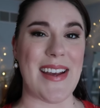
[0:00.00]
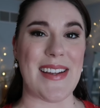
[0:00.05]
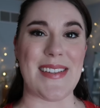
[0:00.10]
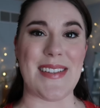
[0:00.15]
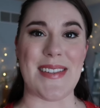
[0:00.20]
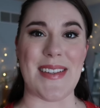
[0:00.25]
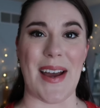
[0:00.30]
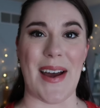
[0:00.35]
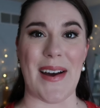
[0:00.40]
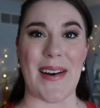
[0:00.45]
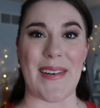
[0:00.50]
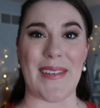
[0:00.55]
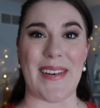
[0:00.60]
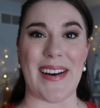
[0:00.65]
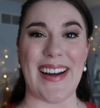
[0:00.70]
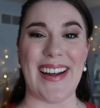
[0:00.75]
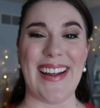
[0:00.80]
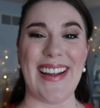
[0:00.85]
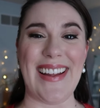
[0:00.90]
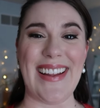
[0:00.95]

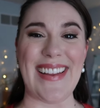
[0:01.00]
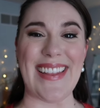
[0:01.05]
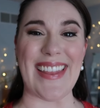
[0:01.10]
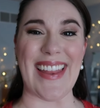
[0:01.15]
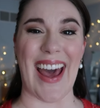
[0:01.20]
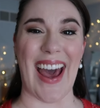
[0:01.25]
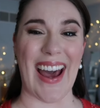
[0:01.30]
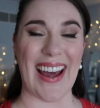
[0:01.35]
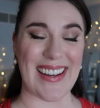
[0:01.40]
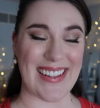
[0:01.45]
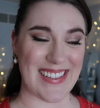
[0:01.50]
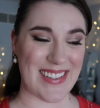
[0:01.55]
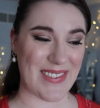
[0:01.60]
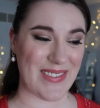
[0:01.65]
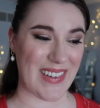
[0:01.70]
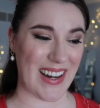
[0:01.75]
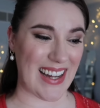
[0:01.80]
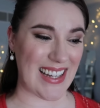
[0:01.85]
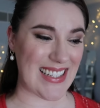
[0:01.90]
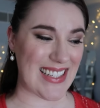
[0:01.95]
so that is
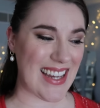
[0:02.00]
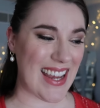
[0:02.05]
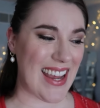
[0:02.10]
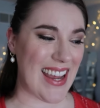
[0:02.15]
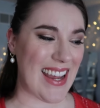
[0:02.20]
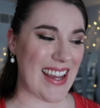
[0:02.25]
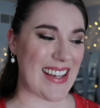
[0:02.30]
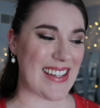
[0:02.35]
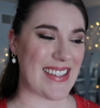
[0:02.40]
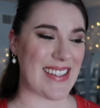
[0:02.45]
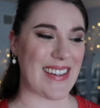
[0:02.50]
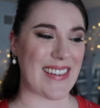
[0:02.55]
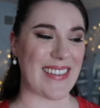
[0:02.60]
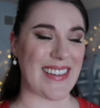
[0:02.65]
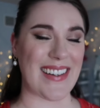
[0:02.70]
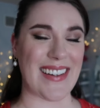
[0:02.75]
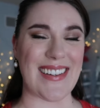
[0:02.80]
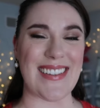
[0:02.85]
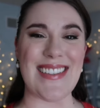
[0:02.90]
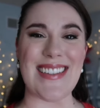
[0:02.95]
what is
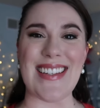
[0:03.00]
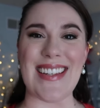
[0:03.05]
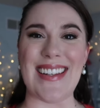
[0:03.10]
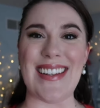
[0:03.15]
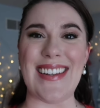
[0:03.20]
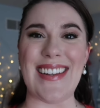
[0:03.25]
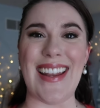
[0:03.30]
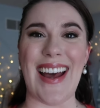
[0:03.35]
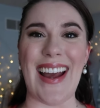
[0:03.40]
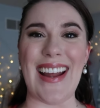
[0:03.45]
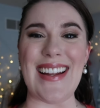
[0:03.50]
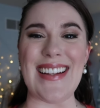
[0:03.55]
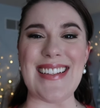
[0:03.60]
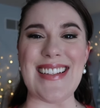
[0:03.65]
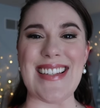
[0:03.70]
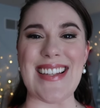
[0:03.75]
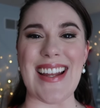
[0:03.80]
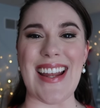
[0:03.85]
going on tonight.